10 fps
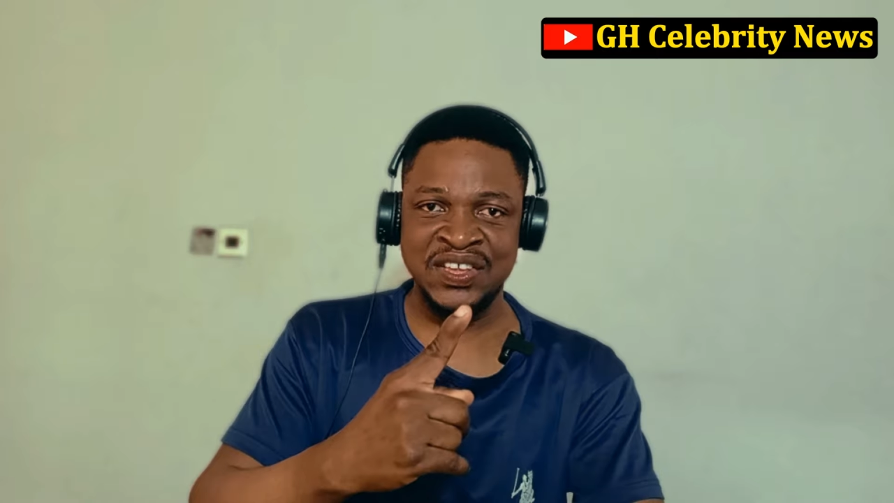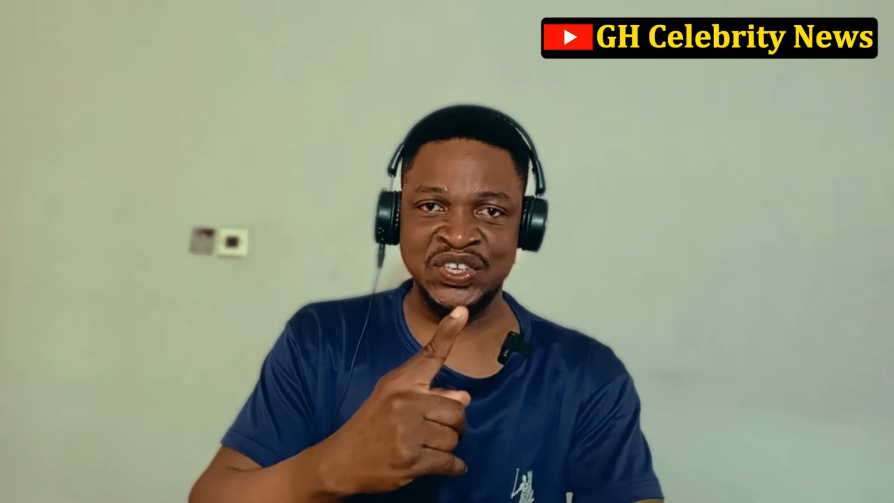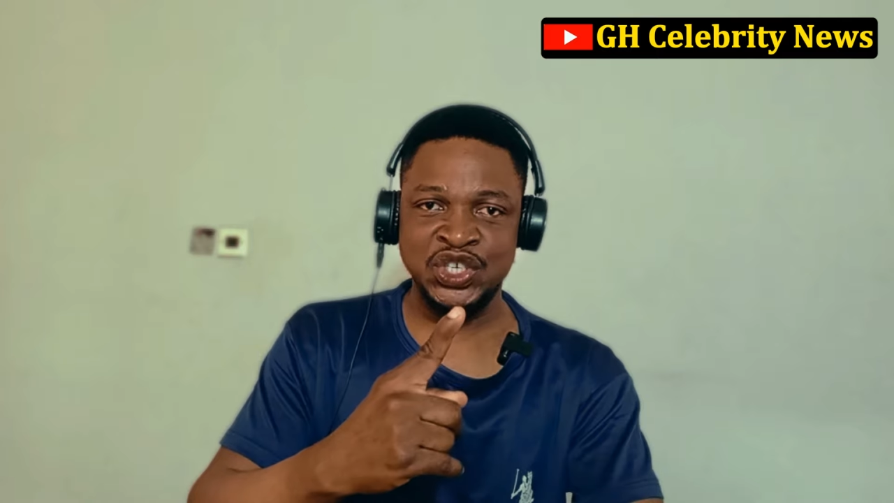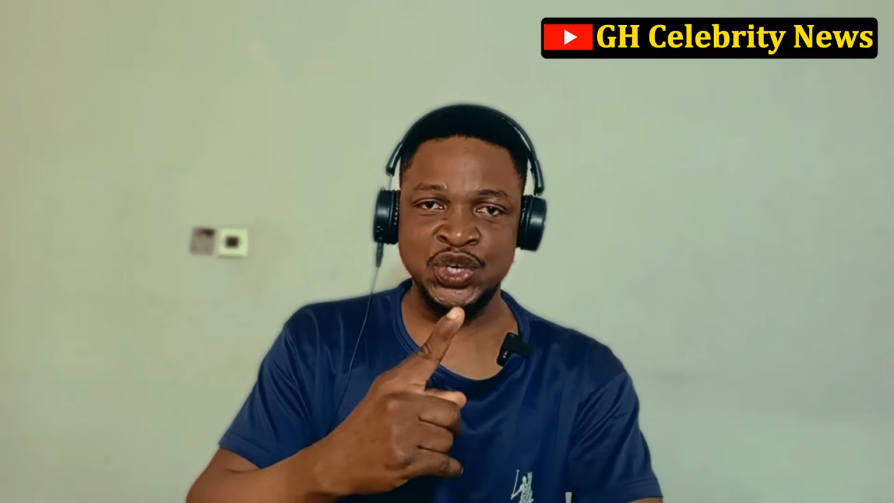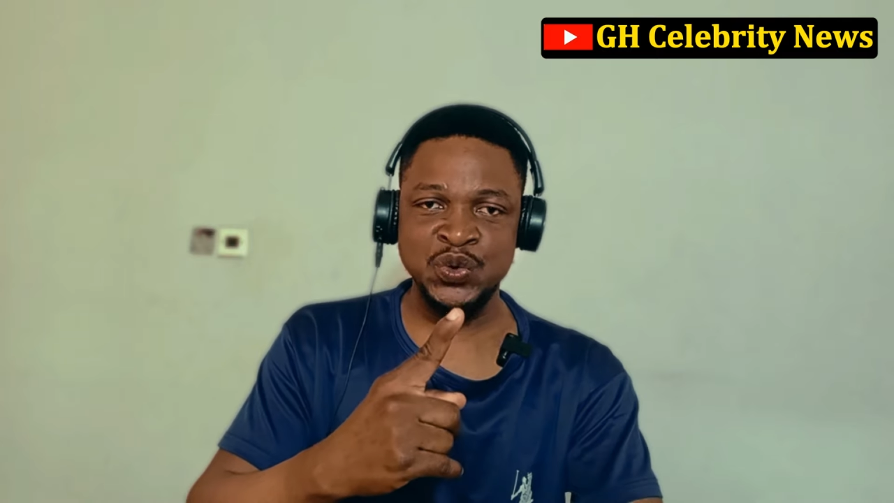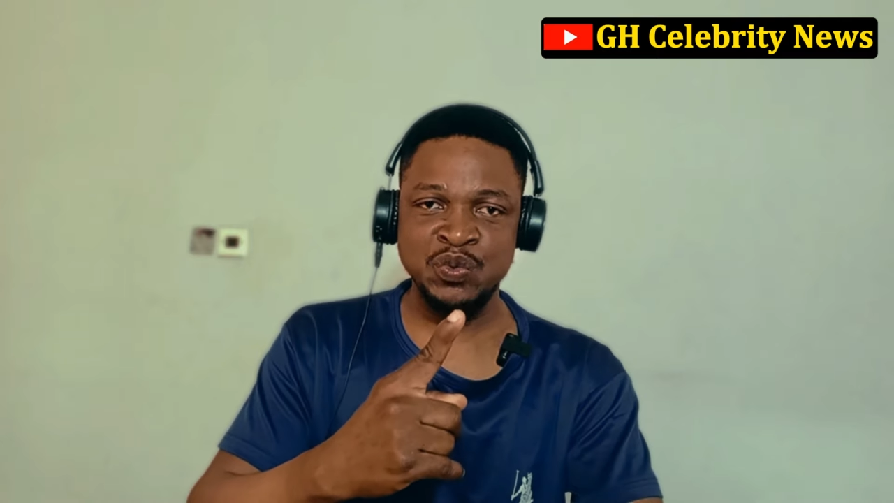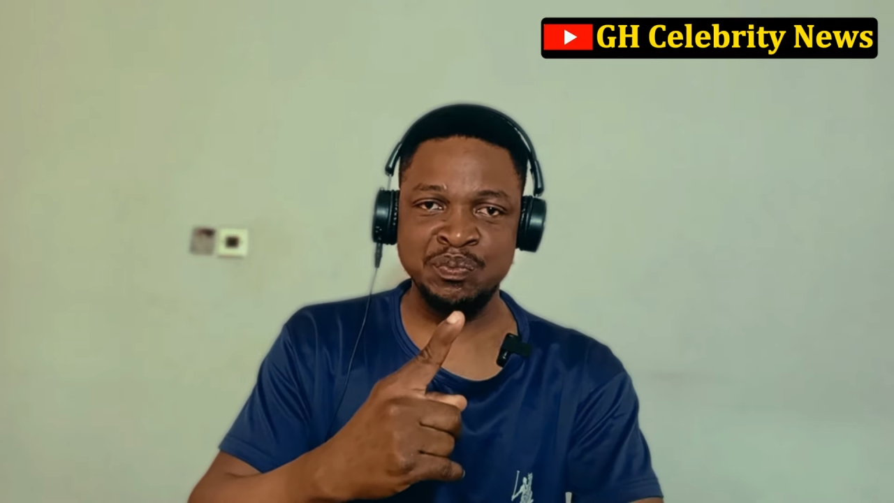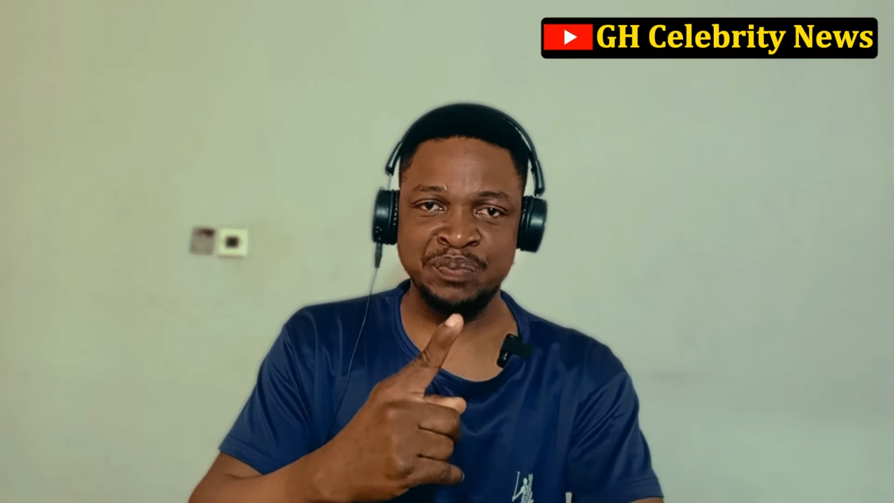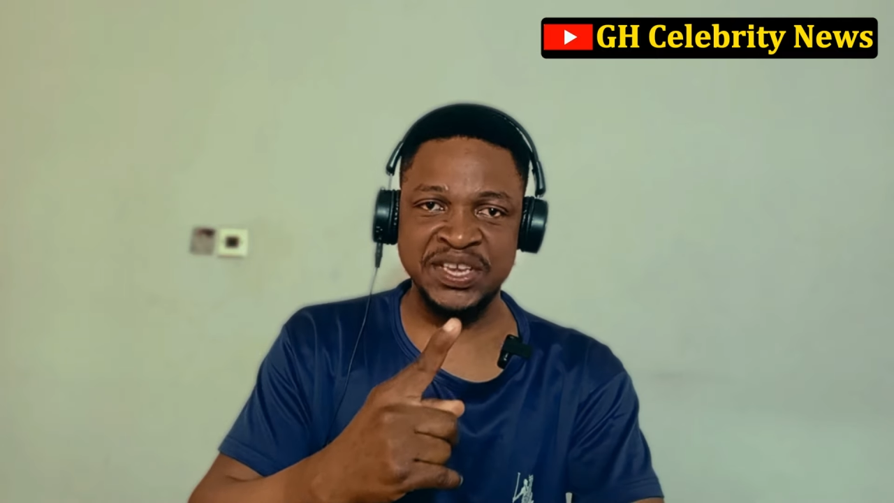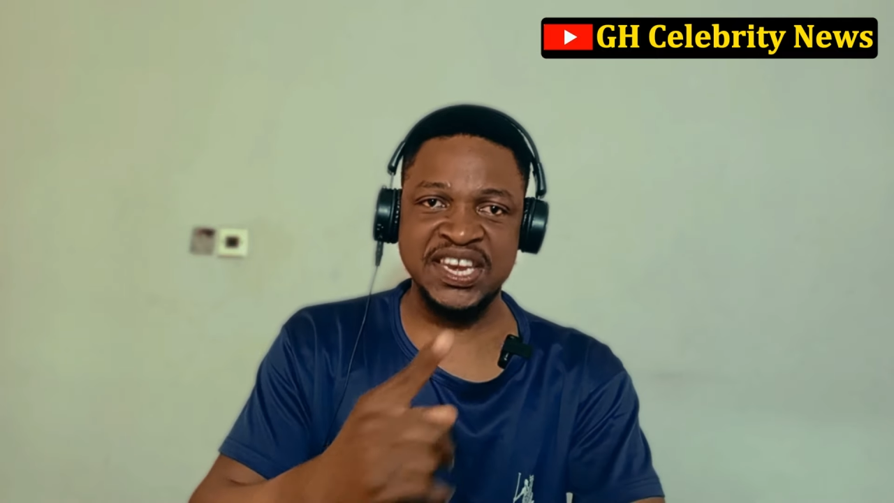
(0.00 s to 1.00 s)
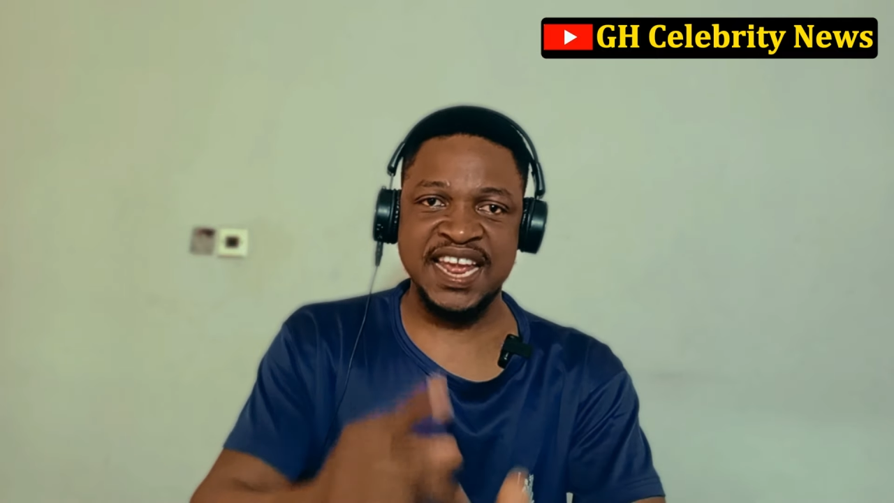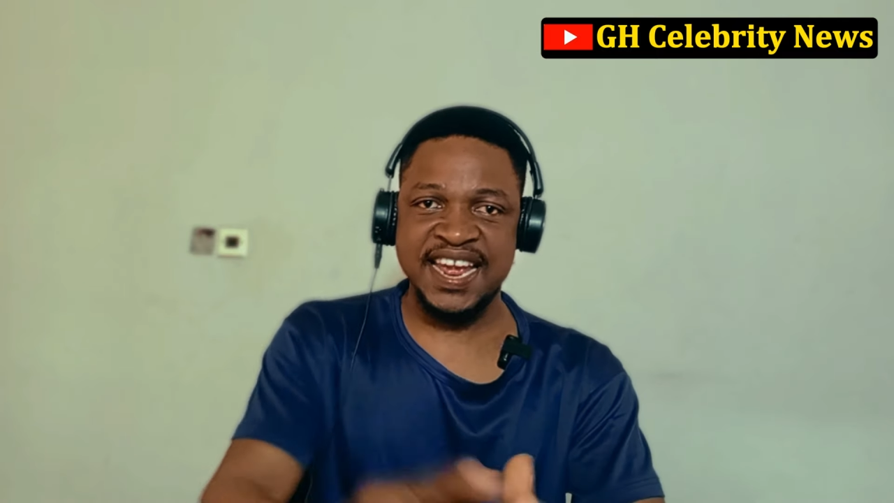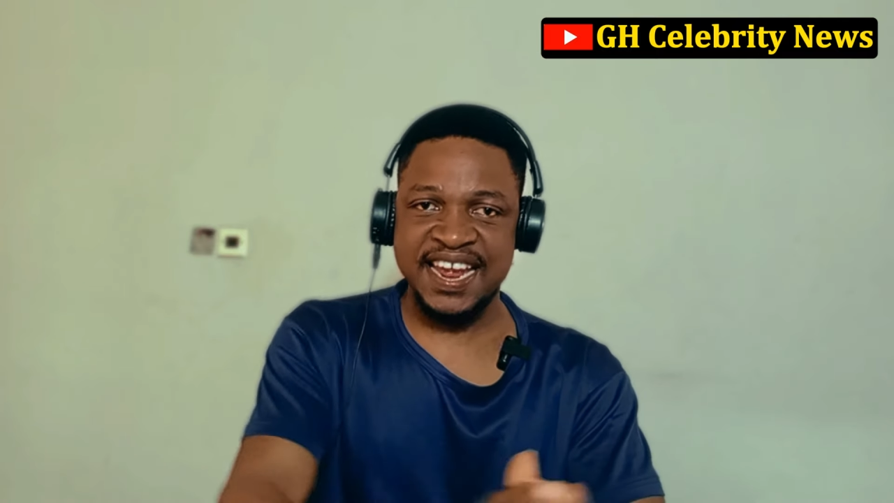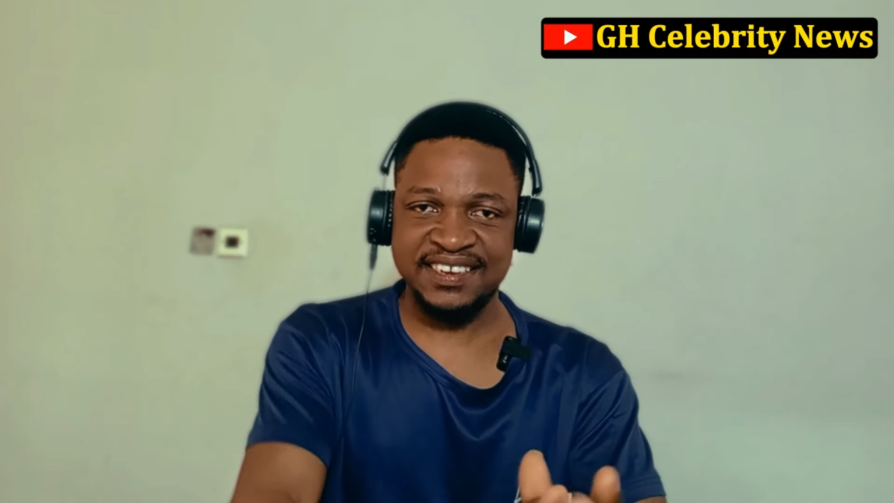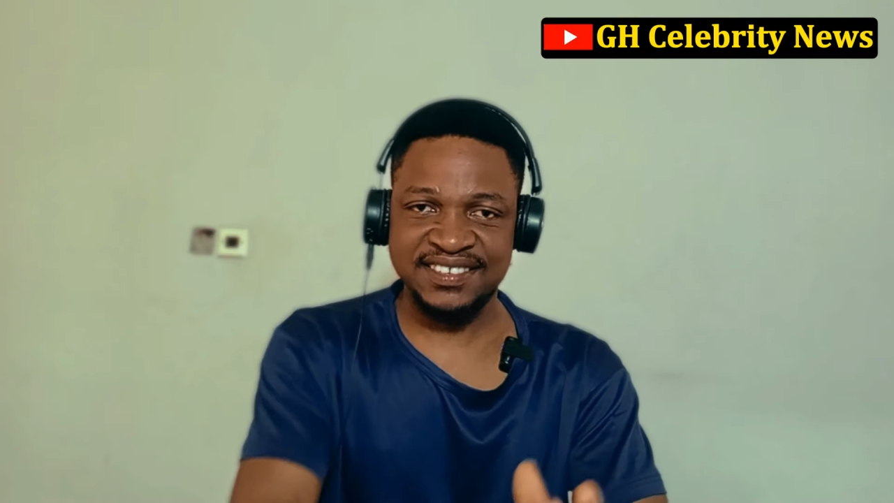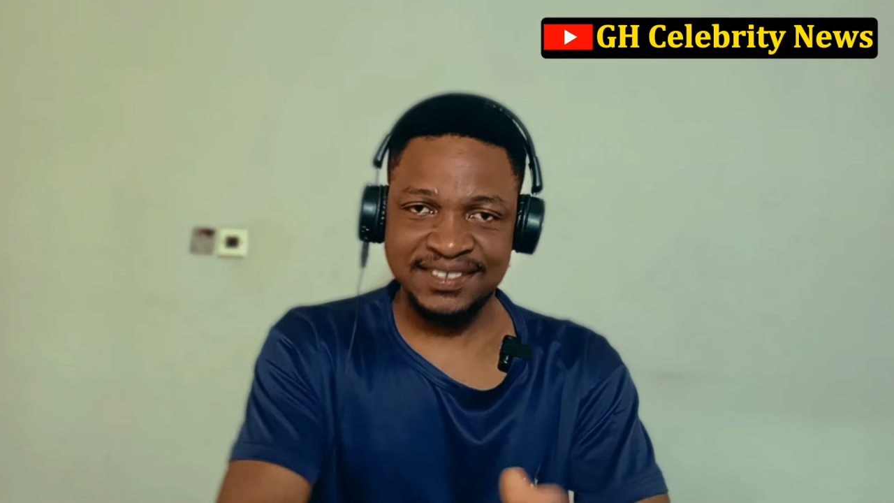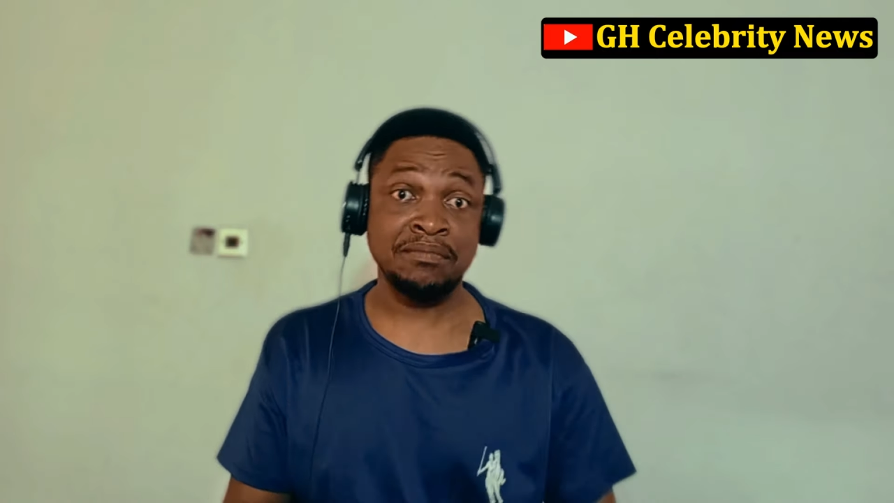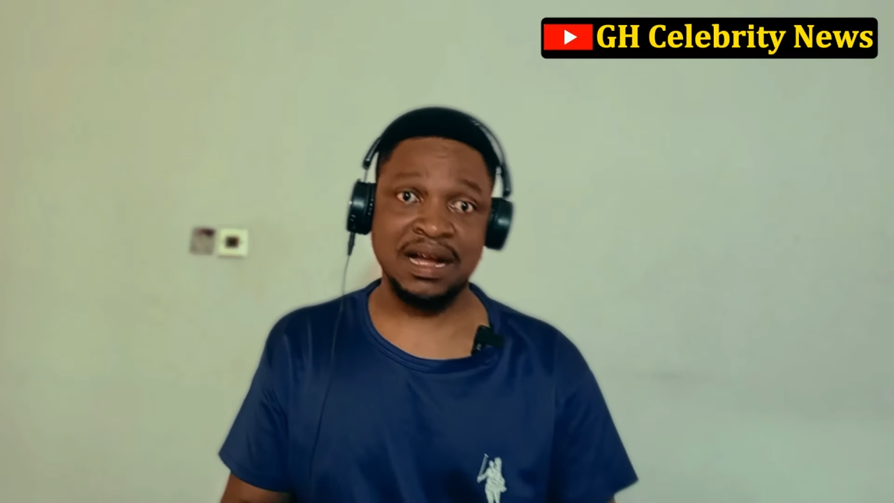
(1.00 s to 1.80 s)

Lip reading: you be the head.